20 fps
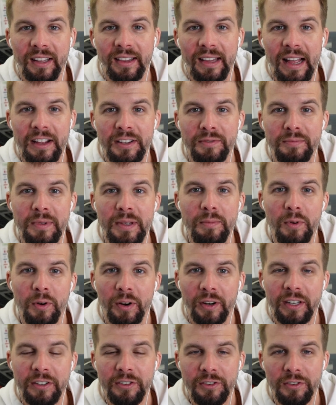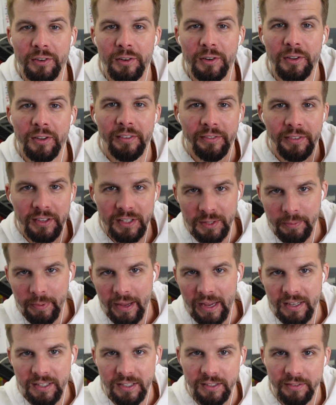allows me more control of the
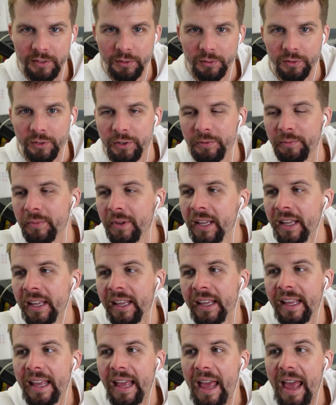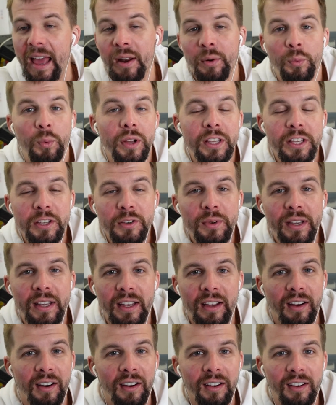space of the room. And what you
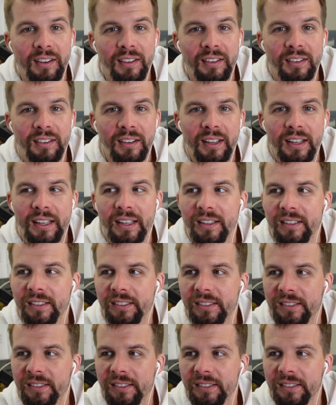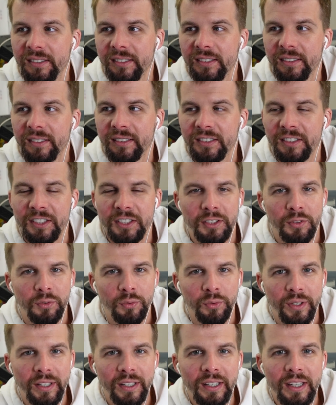hear is just a
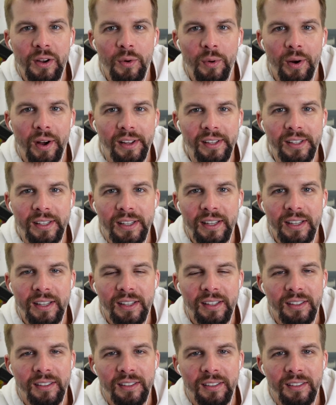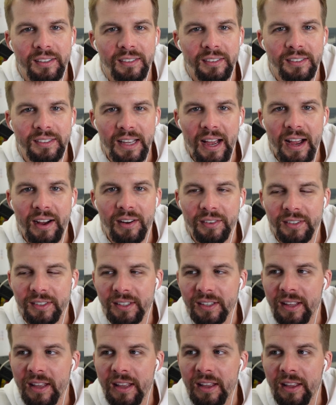really quality sound.
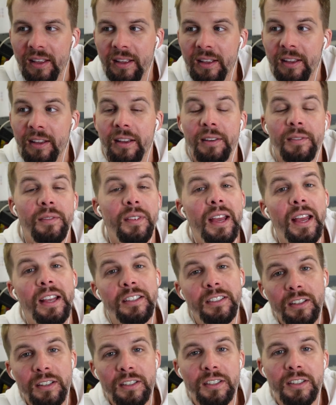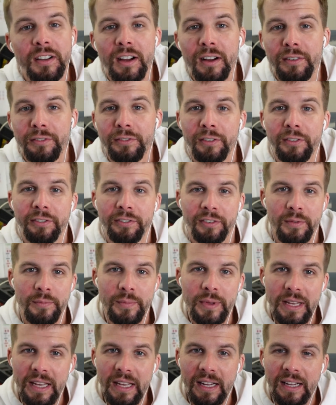It's also helpful for
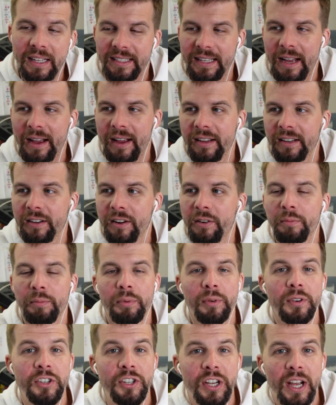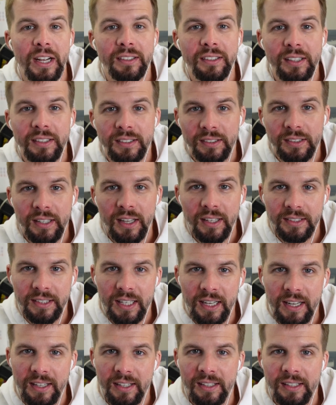me because I don't project a
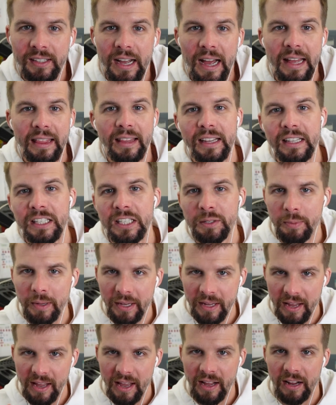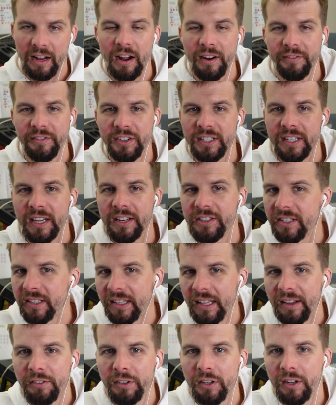ton. I like speaking at
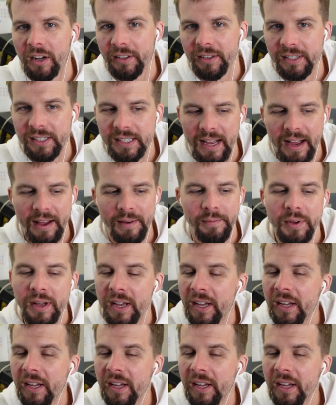conversation level all the time.